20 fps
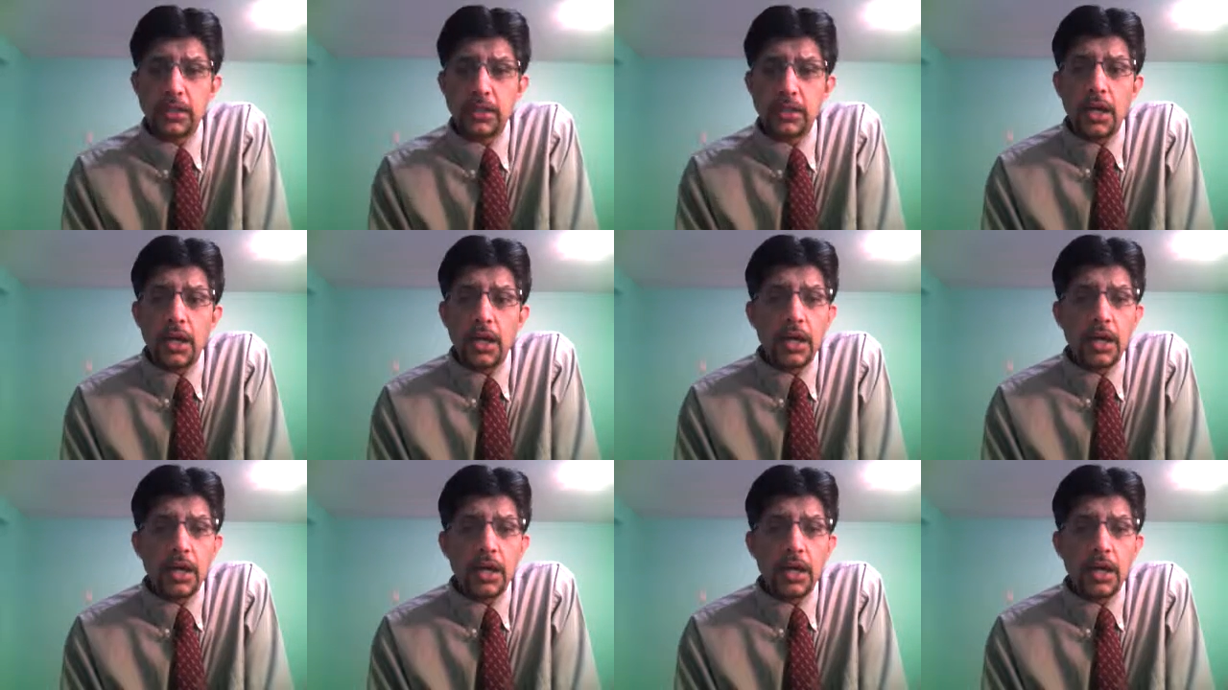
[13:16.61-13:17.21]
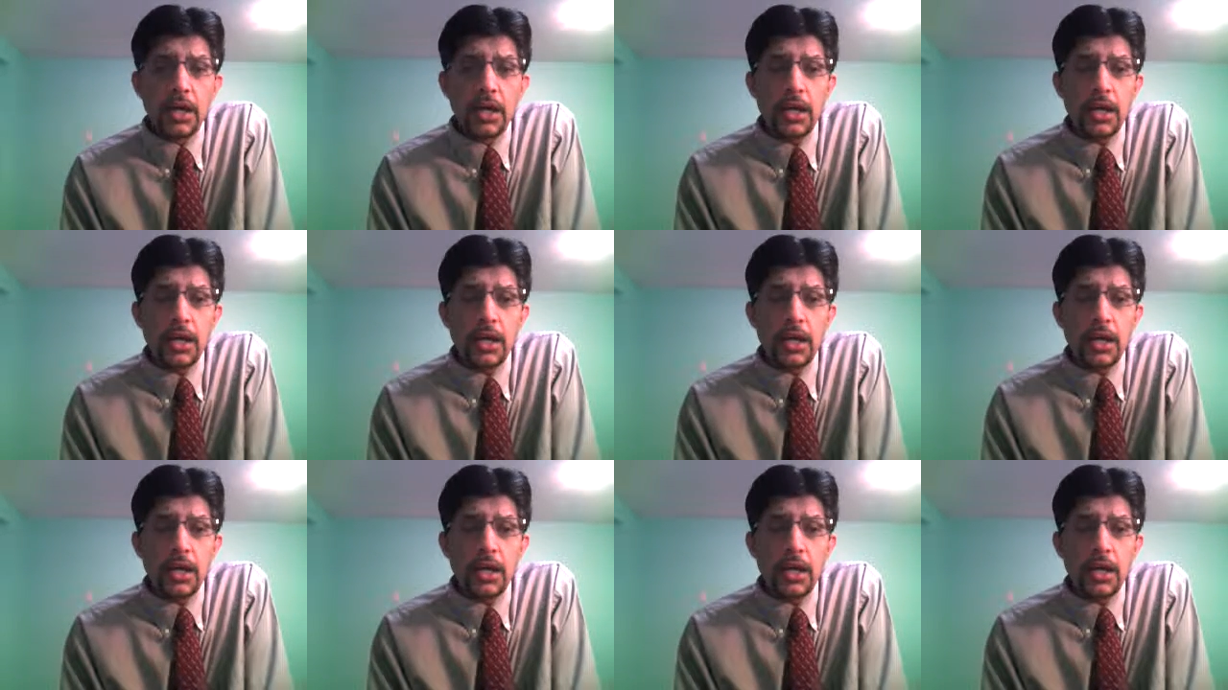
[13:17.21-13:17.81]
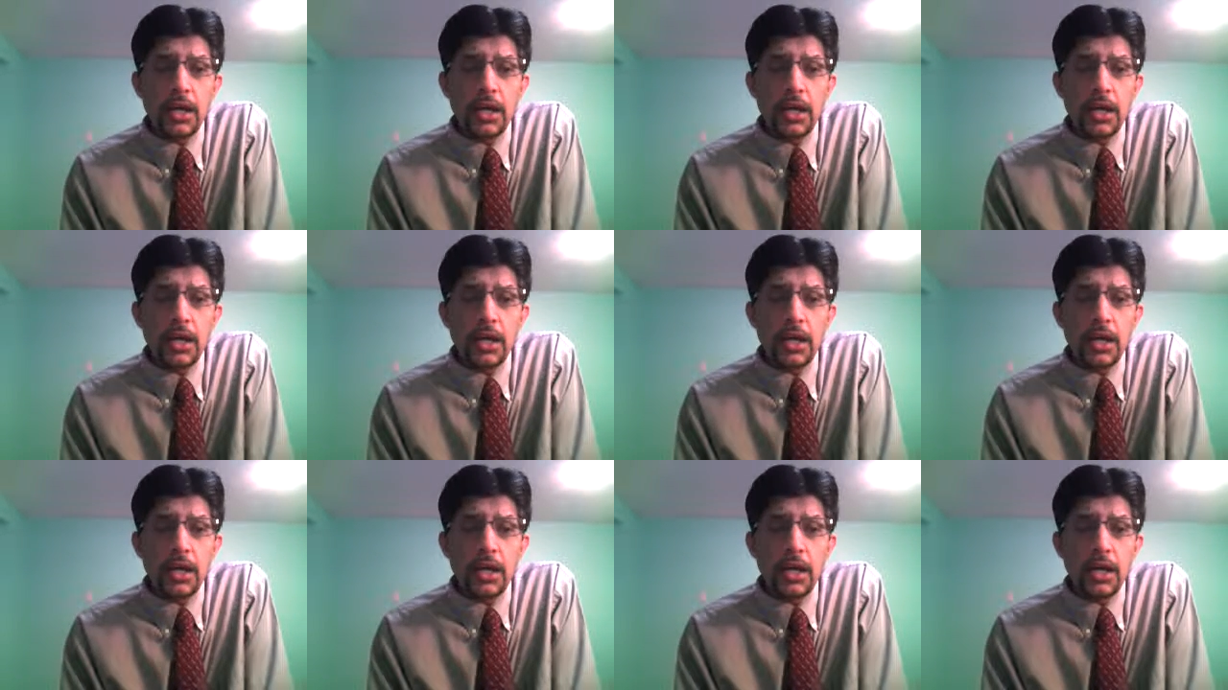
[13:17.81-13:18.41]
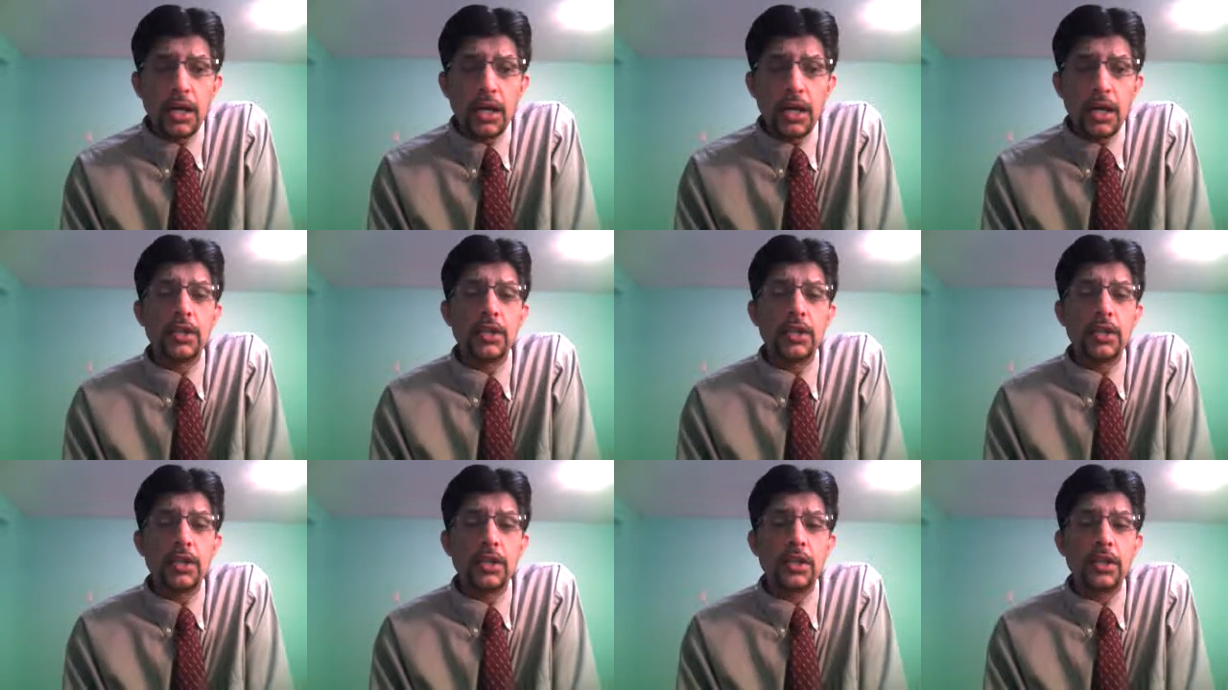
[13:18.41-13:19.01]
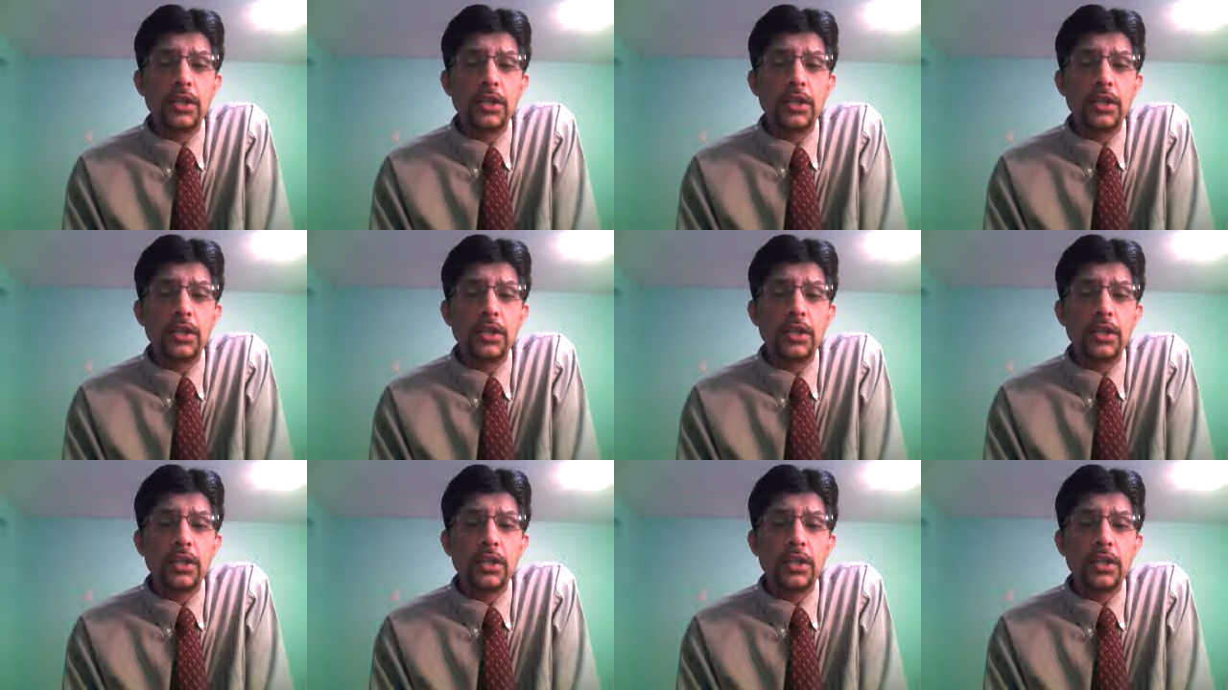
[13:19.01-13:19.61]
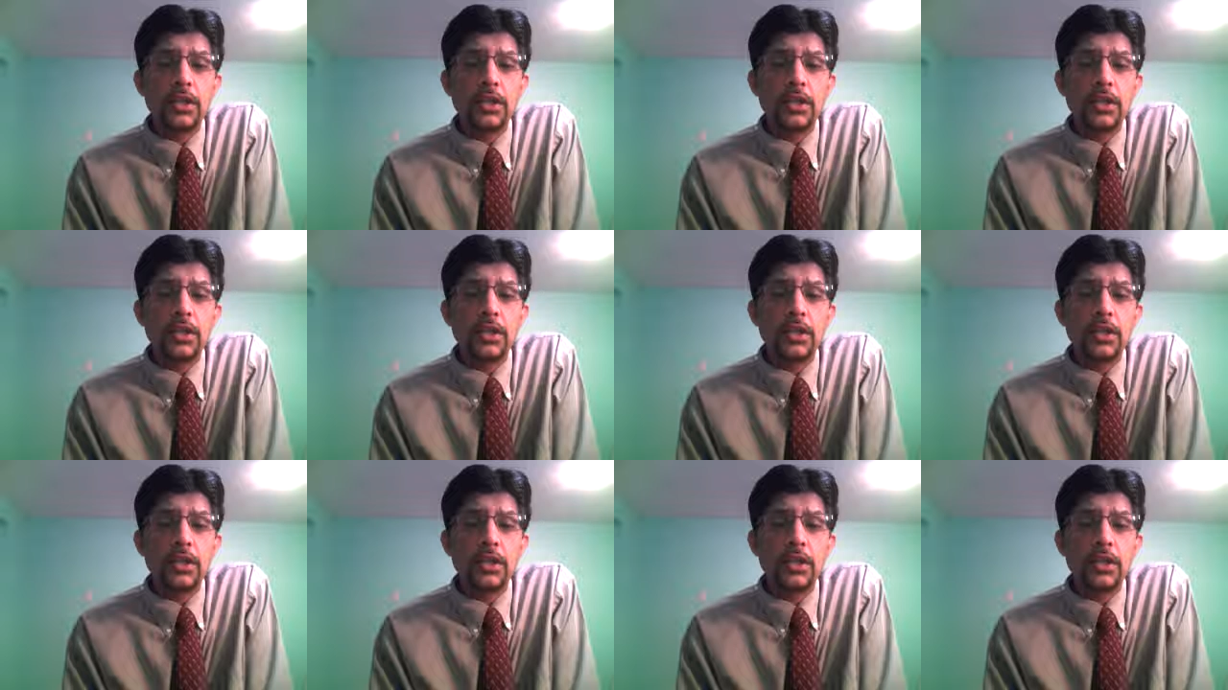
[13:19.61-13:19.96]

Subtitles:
and Holder actually gloved it, as